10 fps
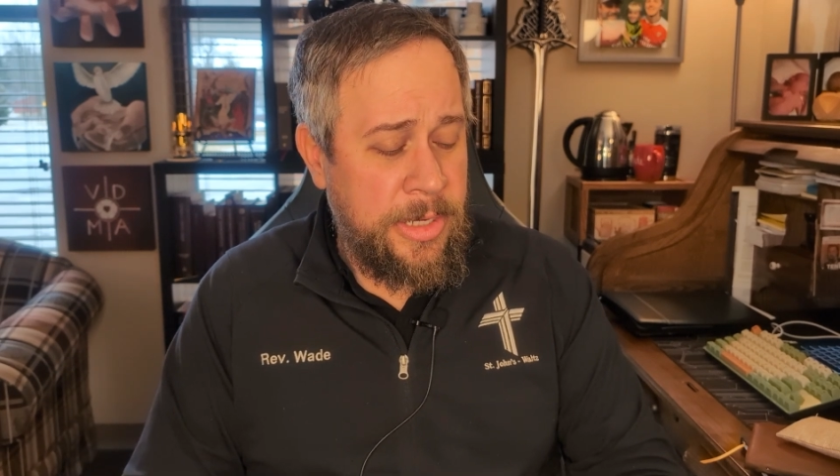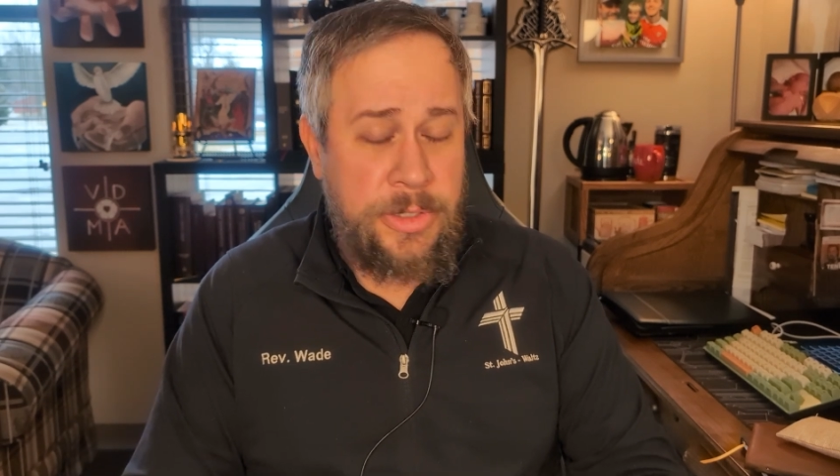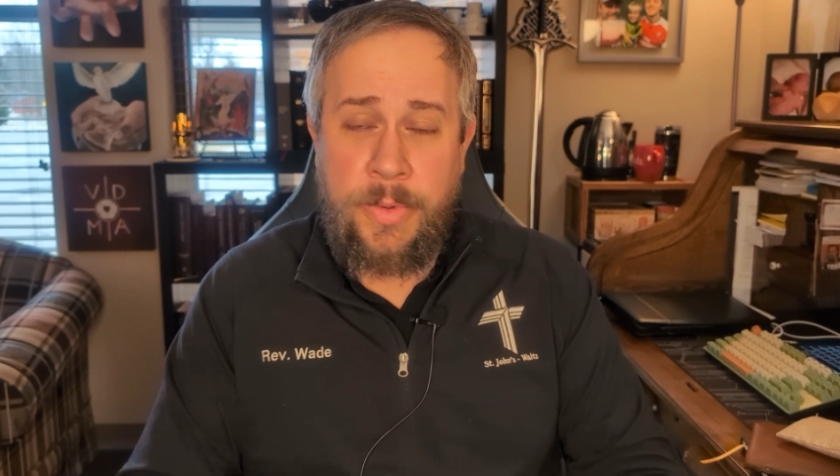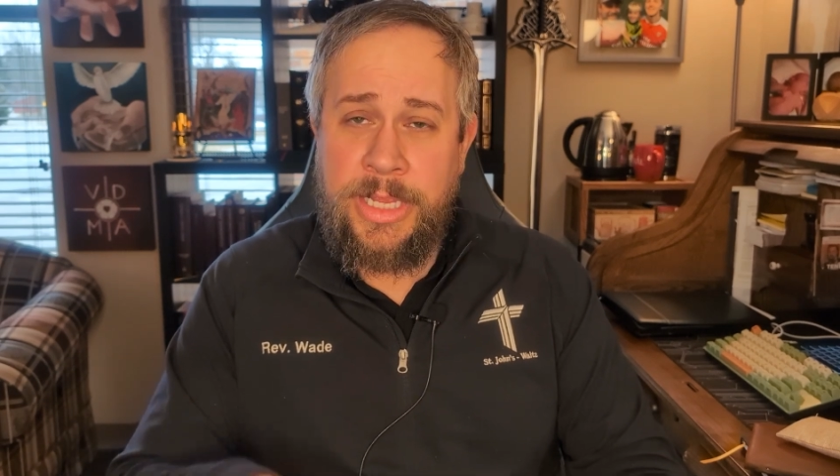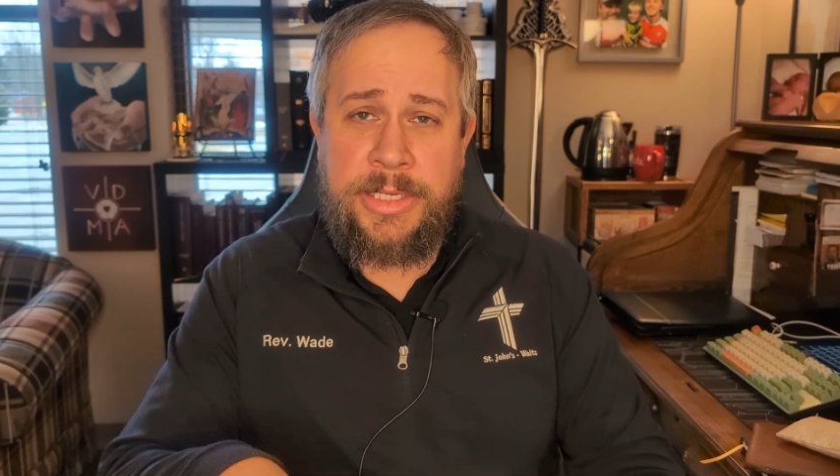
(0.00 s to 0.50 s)

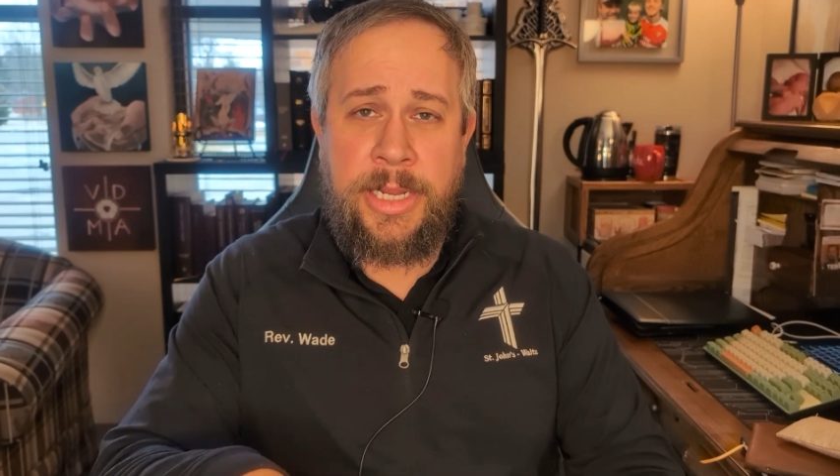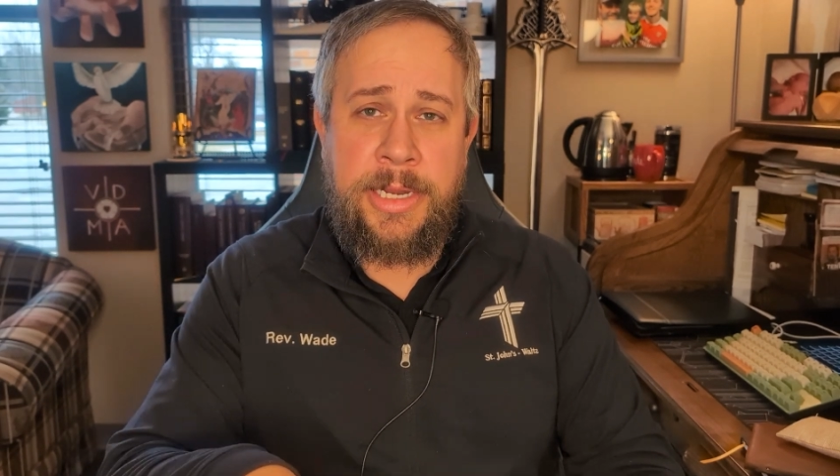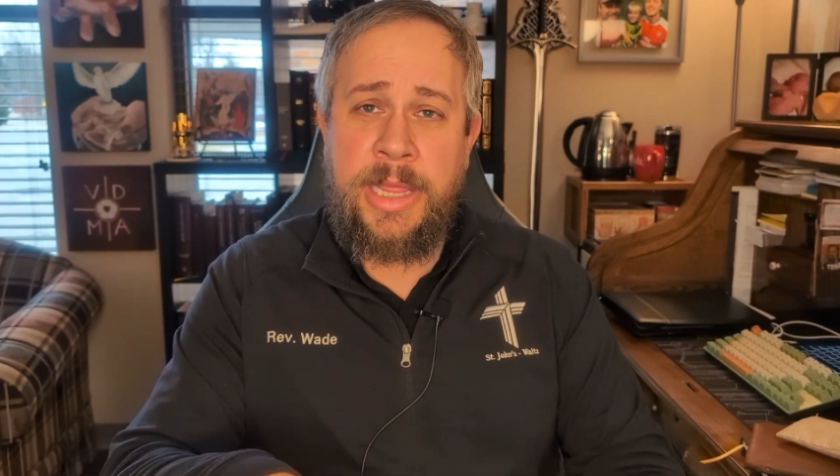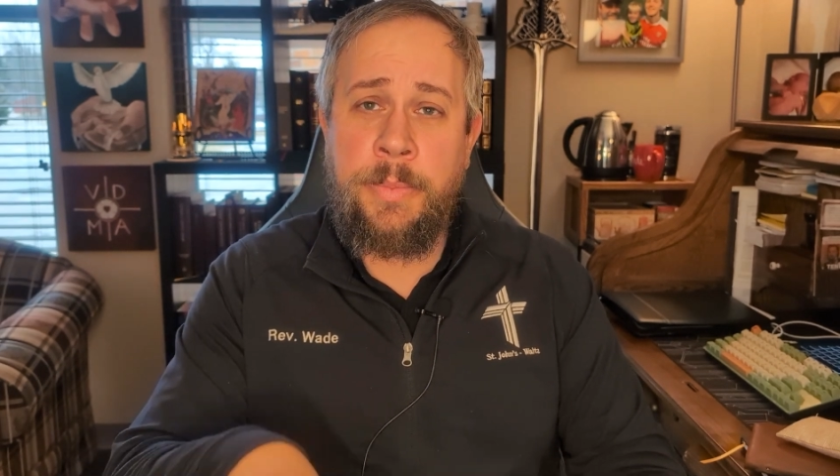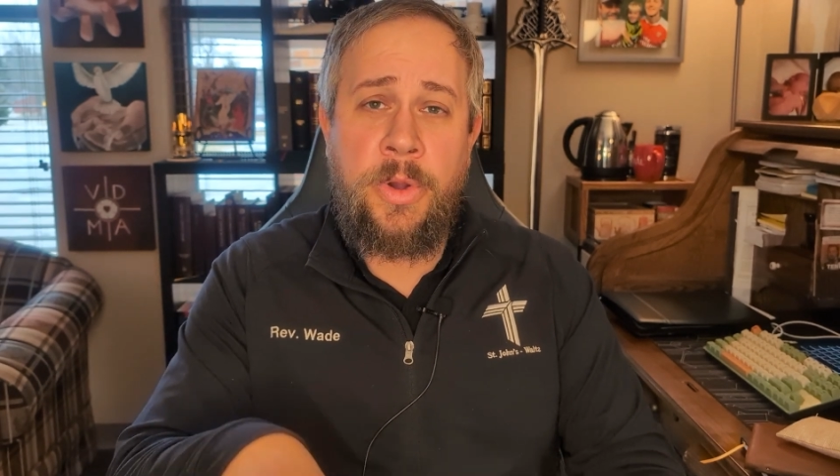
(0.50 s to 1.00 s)
so this
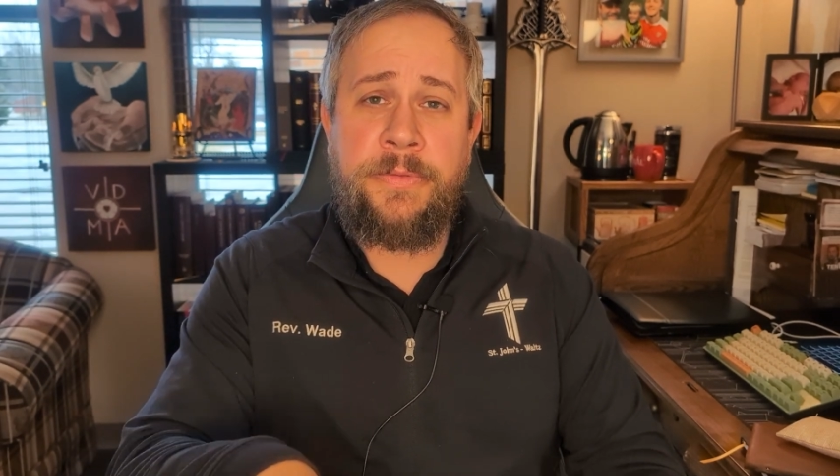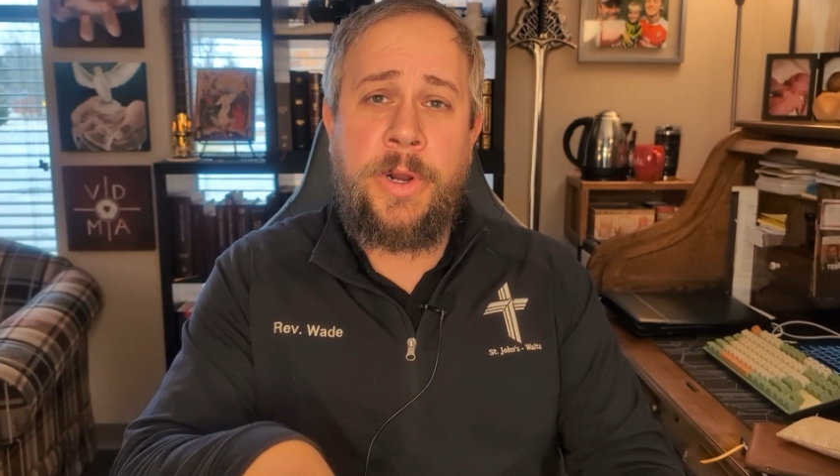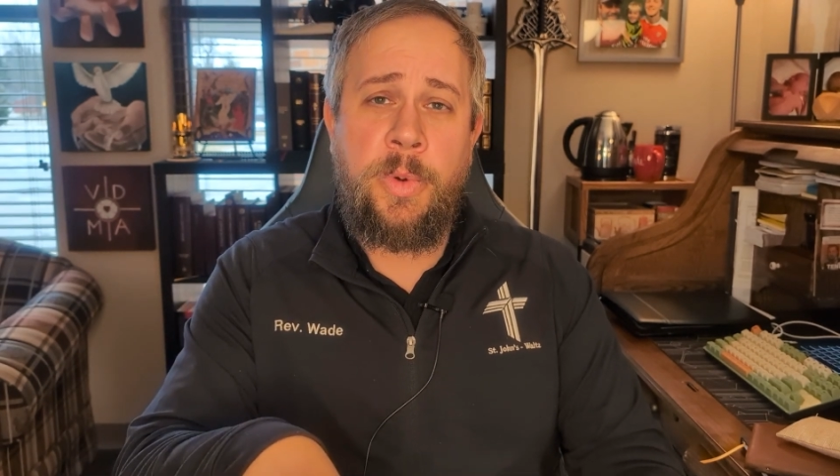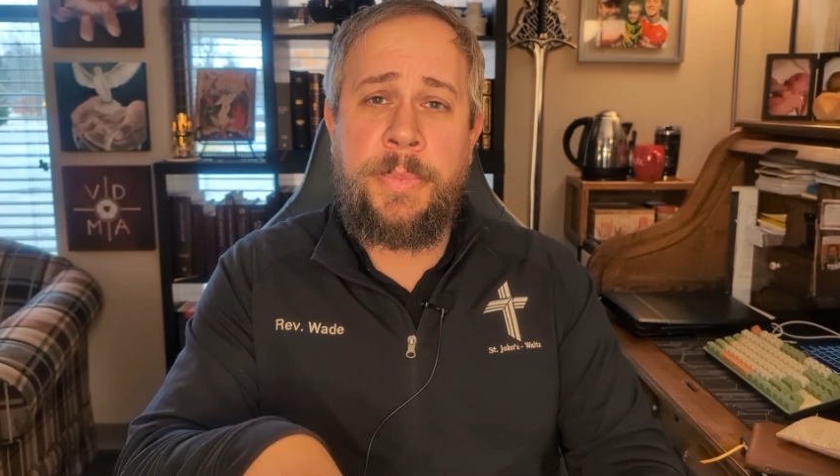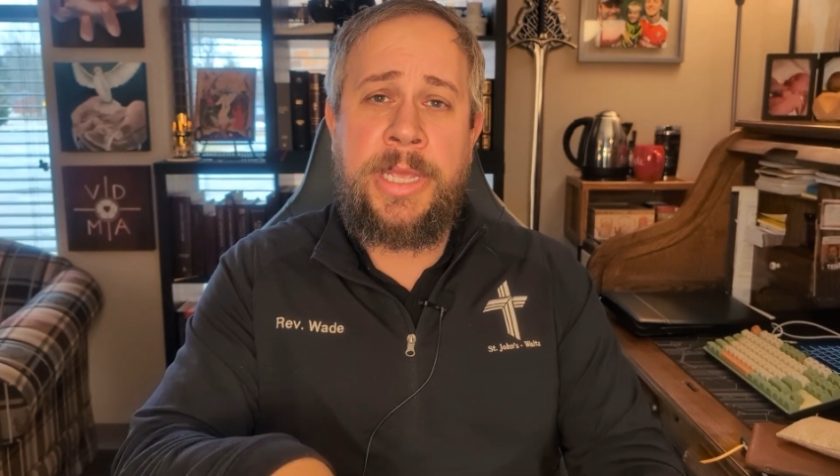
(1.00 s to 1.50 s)
Sunday the book fair
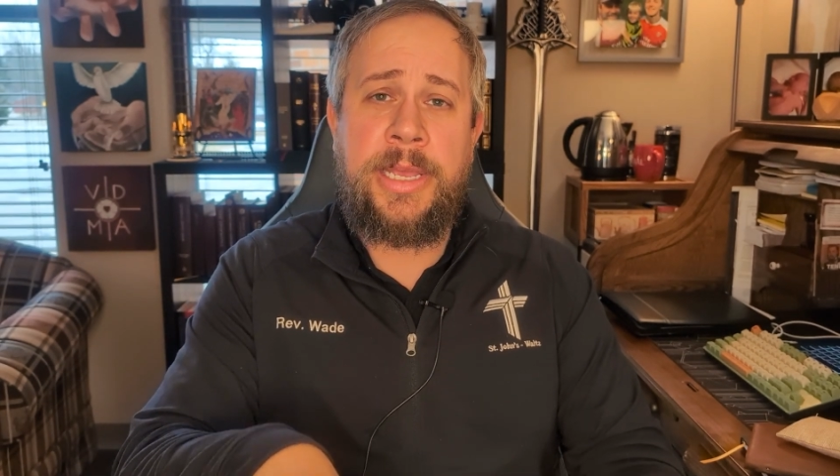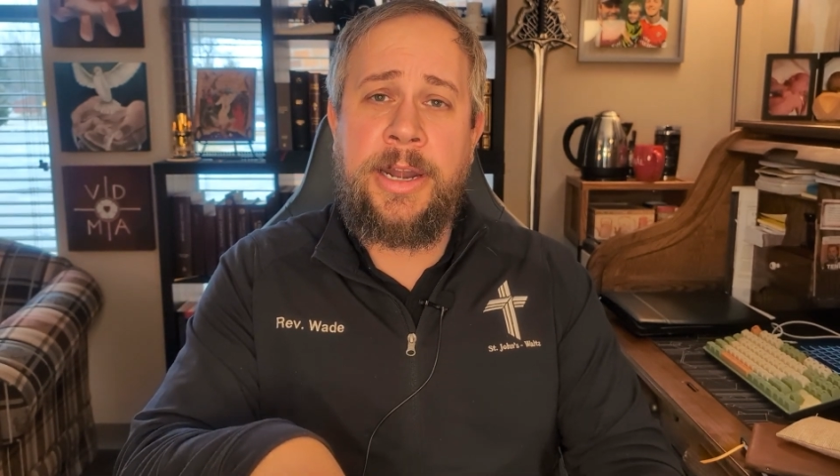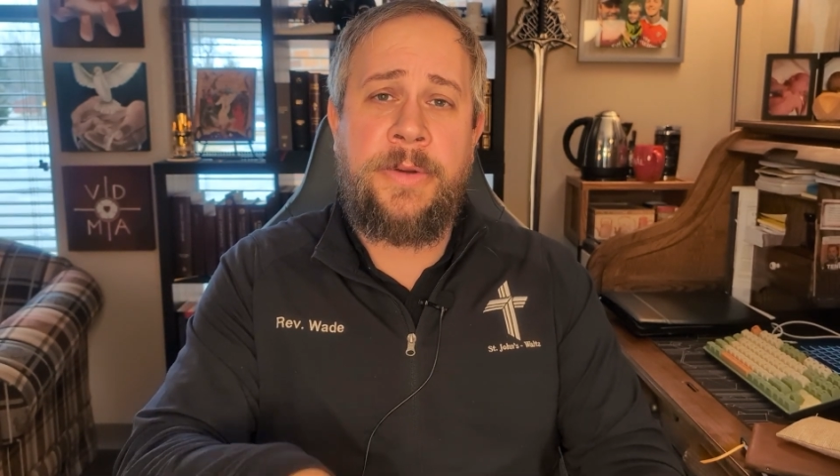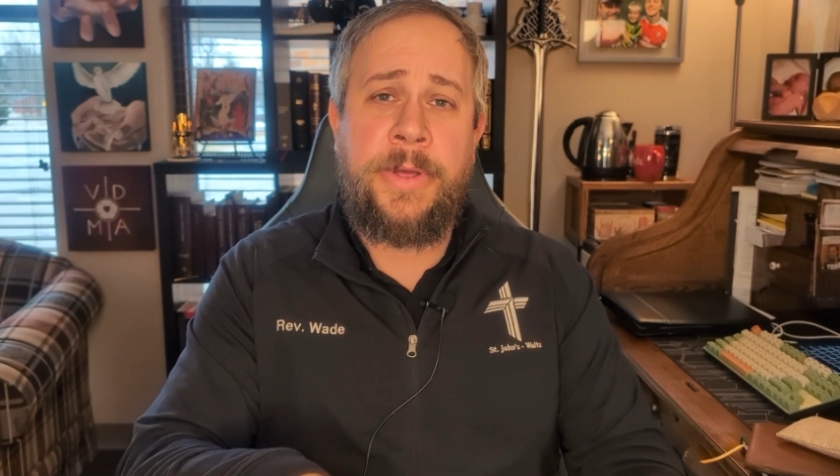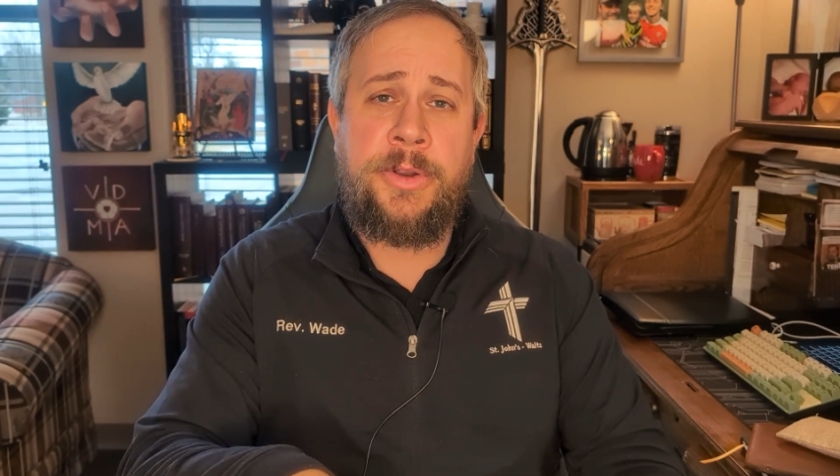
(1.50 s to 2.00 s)
will be in
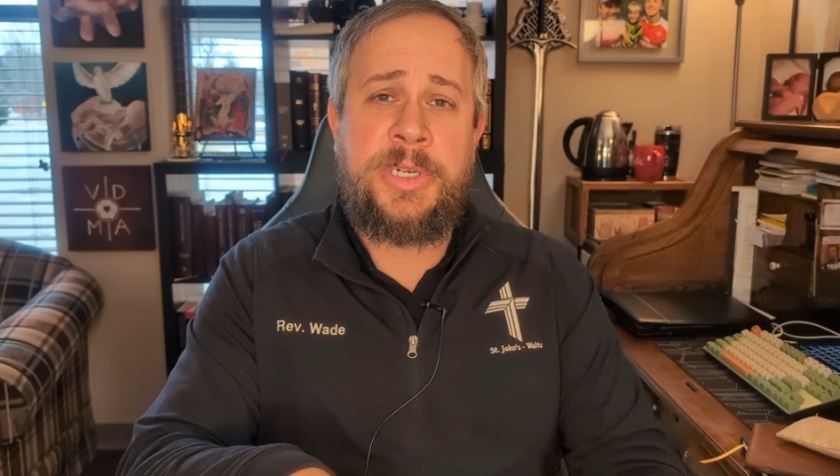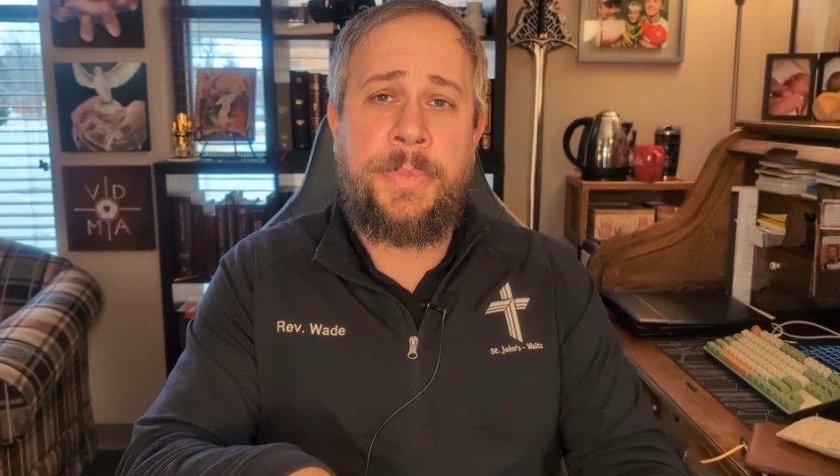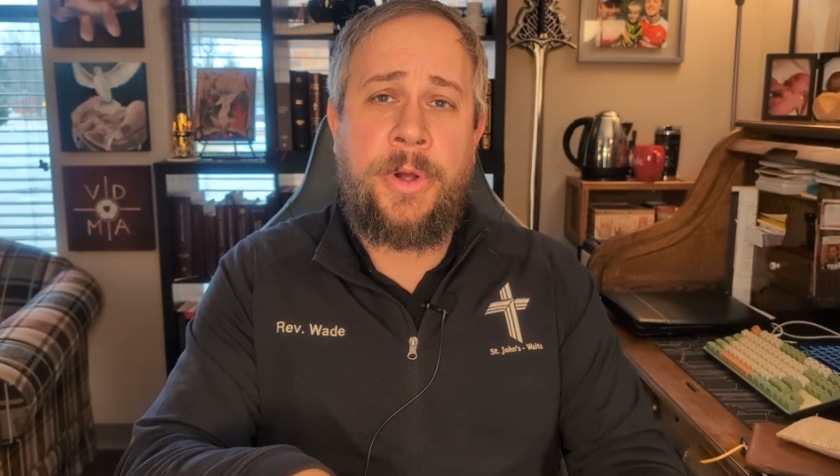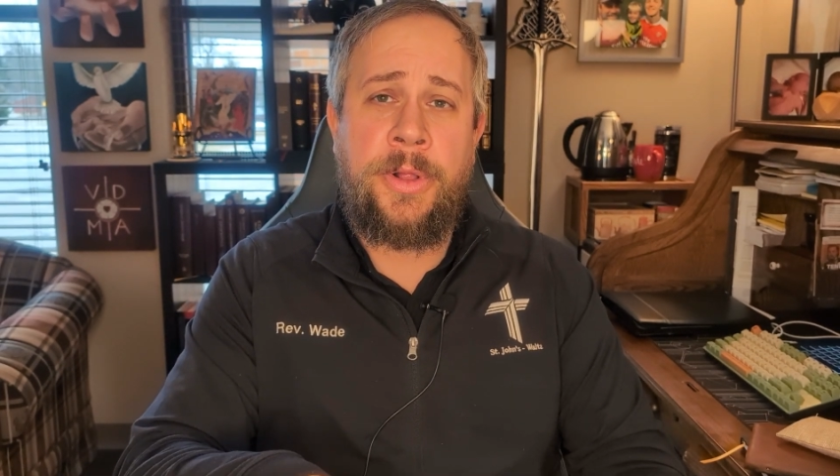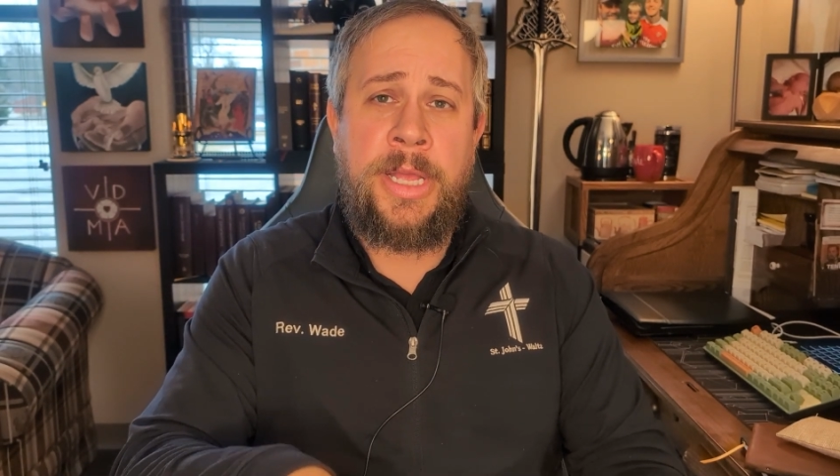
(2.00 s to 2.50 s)
our fellowship
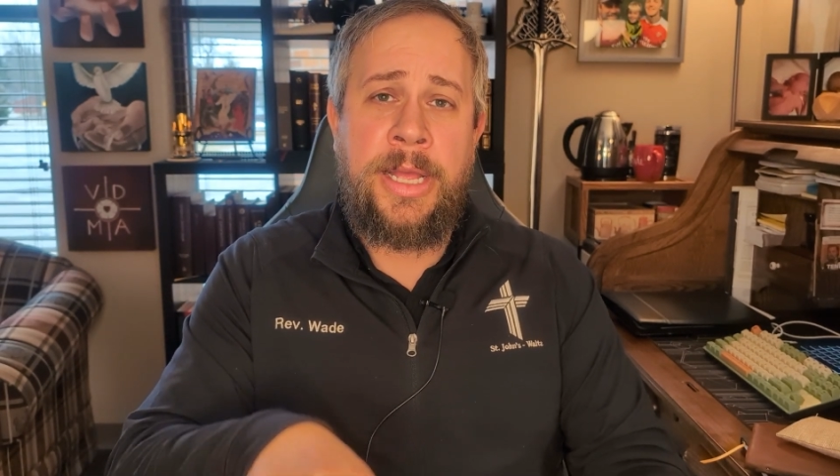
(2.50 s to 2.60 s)
hall.